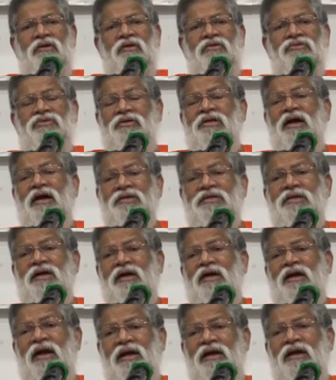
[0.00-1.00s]
So that is
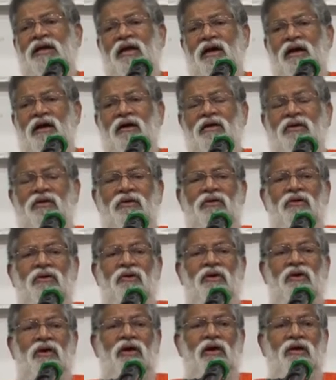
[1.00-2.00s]
their idea
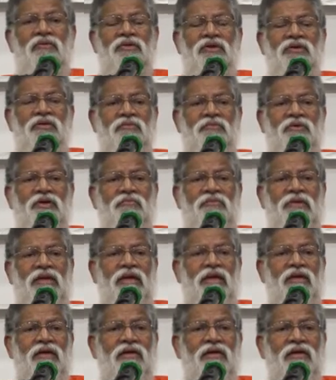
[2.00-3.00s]
of the human
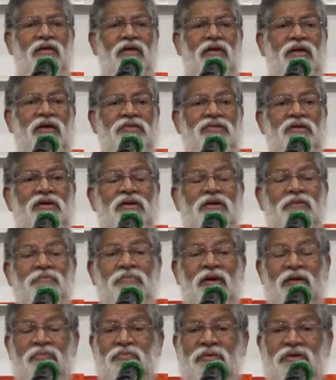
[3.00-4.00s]
being. Is there any
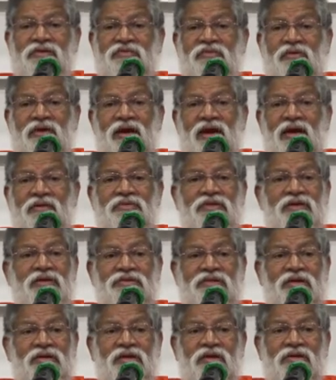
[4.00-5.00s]
purpose for life? They
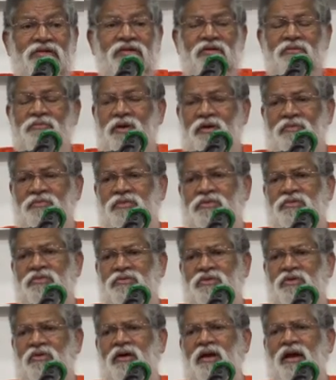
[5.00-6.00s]
say there is no purpose.
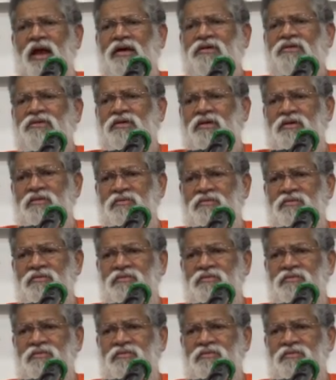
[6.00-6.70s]
It's all an accident.